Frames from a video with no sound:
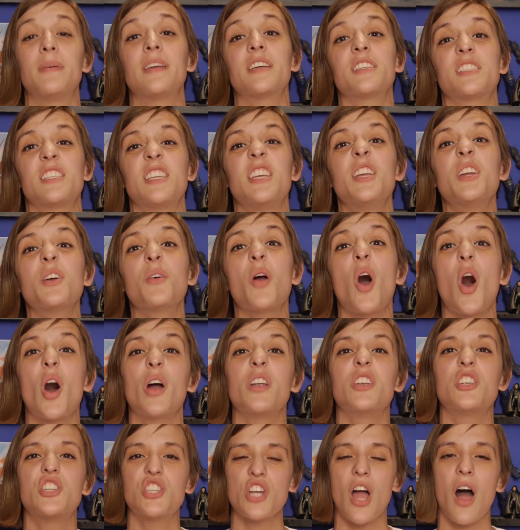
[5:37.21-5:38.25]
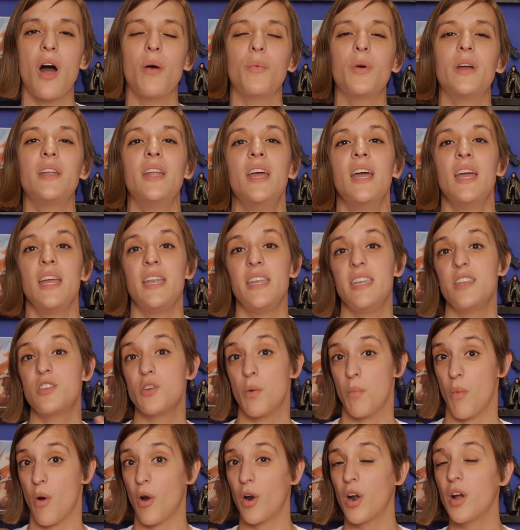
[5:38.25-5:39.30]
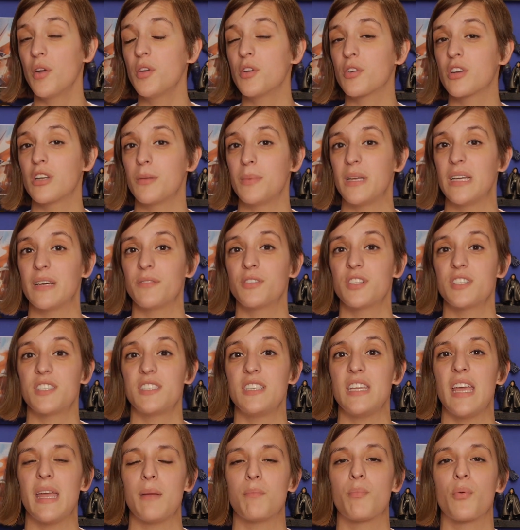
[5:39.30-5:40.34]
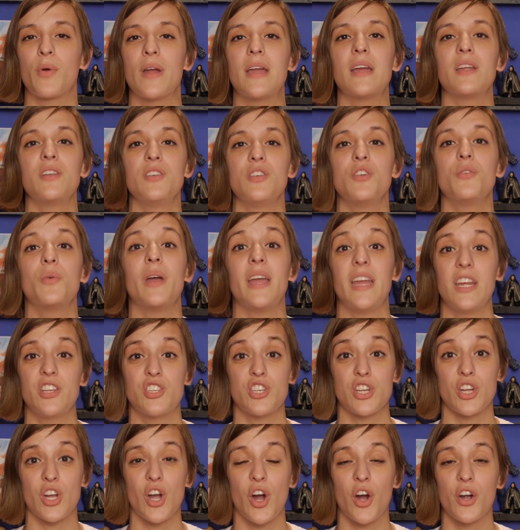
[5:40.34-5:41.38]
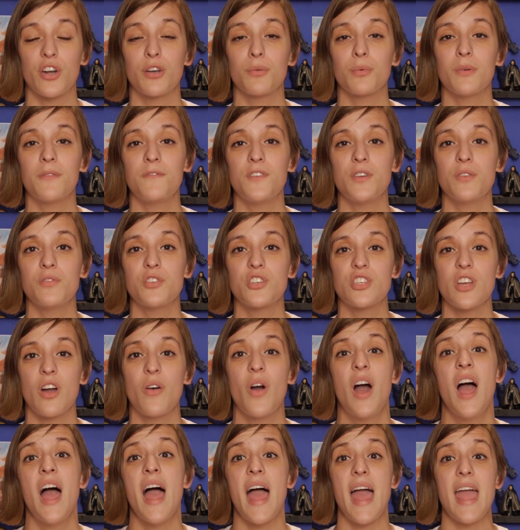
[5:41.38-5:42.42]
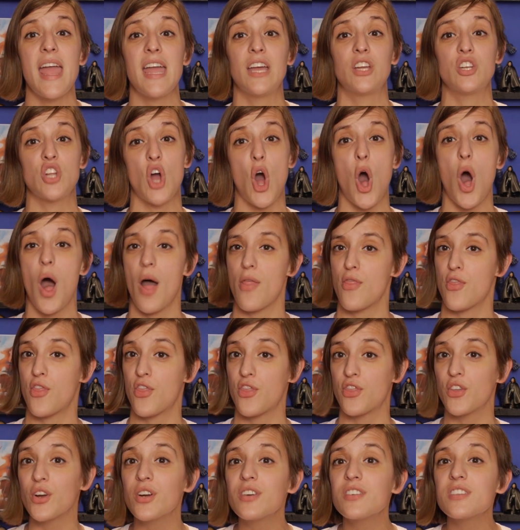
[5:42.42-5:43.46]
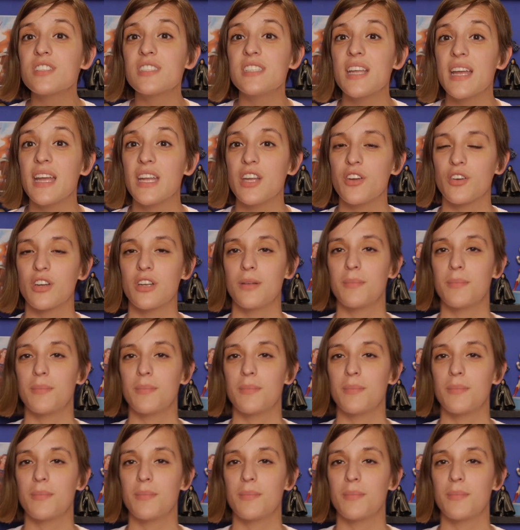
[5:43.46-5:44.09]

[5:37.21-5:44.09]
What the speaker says: because here on Jawiin, tomorrow you're going to be able to see a brand new Agent Carter review show, and on Thursday you're going